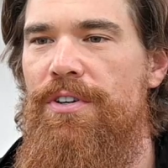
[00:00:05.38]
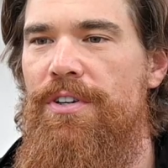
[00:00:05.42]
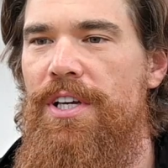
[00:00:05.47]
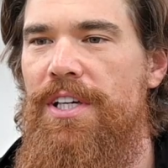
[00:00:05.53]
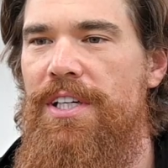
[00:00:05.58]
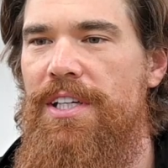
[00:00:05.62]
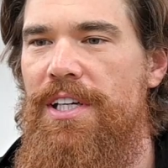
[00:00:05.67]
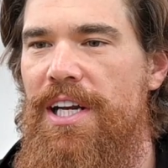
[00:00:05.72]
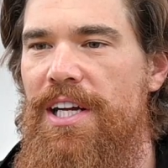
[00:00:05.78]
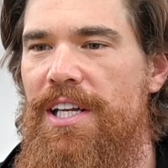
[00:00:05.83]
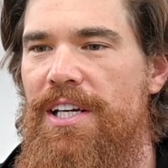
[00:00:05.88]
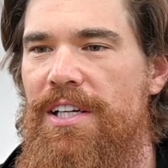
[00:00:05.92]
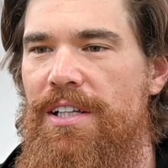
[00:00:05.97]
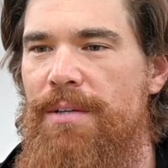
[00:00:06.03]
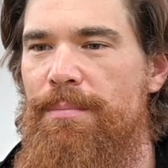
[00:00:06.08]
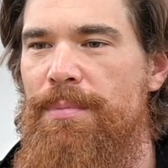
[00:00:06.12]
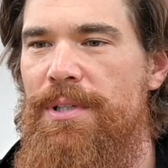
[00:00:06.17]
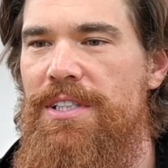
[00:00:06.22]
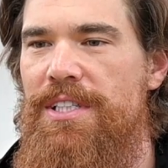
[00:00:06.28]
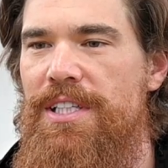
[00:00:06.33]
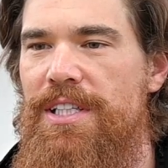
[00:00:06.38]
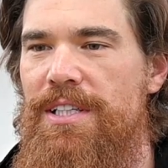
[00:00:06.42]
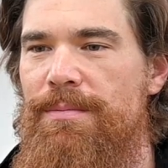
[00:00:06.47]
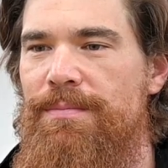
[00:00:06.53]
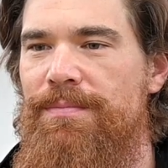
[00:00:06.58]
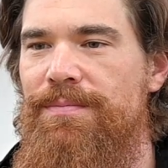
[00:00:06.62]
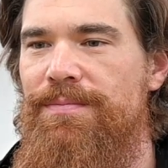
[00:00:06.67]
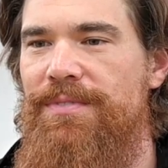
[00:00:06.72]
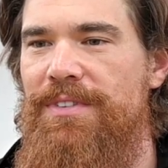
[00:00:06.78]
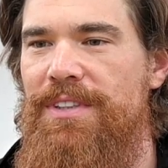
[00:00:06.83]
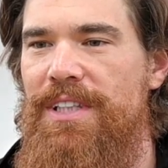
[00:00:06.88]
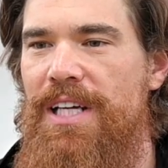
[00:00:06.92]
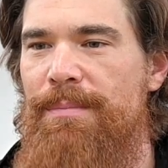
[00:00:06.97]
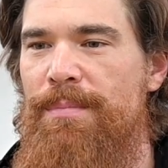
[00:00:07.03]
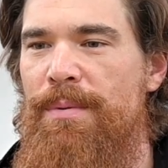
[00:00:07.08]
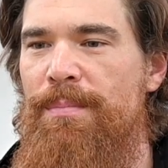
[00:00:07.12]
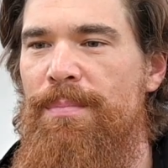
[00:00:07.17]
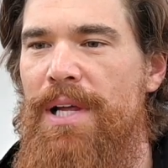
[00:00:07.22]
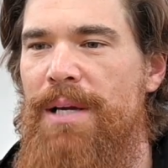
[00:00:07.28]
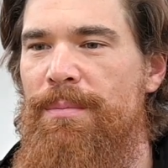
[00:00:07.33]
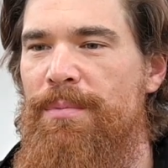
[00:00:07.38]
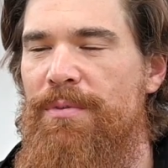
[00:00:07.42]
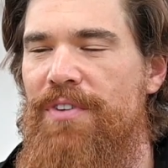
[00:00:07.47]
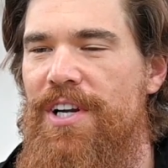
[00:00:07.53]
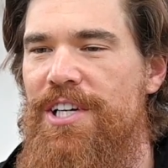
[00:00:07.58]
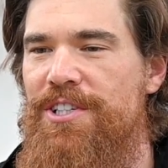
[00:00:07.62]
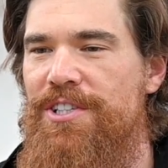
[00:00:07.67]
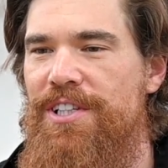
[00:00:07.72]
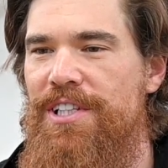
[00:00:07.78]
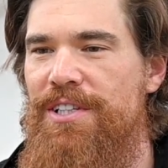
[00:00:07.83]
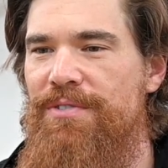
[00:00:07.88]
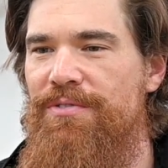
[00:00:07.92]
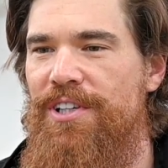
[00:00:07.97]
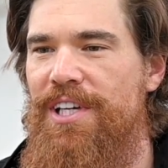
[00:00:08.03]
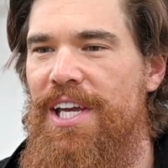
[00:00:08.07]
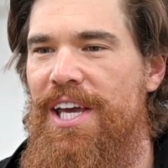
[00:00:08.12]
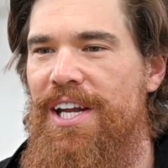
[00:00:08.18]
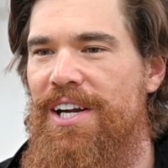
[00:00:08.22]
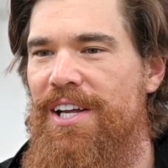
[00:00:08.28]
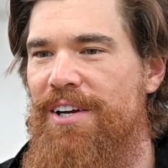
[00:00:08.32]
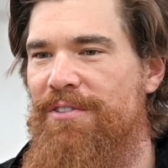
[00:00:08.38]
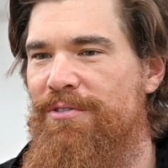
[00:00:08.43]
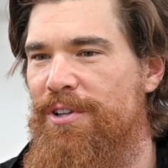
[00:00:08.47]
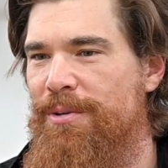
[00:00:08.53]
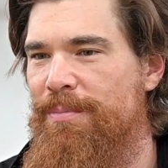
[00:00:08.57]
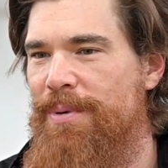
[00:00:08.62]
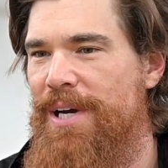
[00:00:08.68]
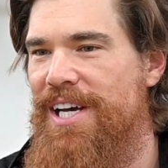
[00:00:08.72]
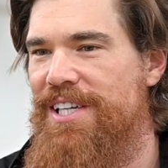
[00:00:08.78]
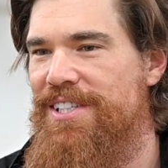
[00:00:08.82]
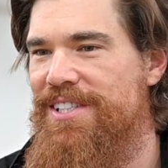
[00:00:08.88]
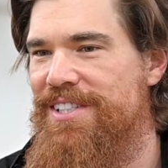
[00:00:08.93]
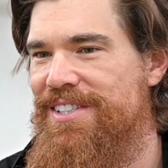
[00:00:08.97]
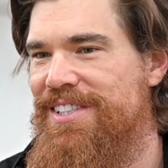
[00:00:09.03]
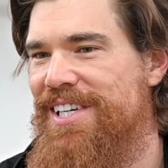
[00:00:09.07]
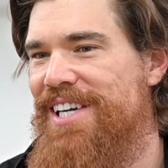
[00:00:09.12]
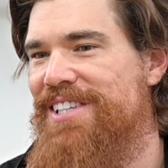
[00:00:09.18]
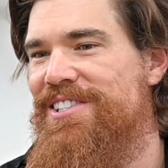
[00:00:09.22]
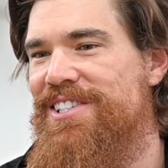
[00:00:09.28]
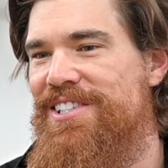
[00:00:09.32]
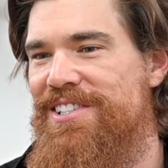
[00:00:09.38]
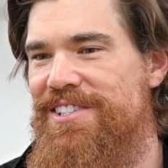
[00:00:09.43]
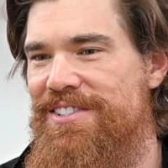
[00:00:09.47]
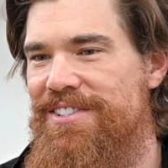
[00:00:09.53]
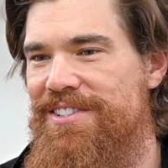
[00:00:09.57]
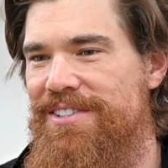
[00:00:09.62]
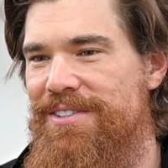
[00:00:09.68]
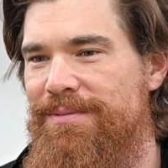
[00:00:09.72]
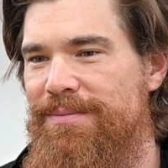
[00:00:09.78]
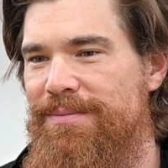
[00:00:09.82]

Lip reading: the Canadian Olympic team. I've been playing professionally for Canada for the past 10 seasons.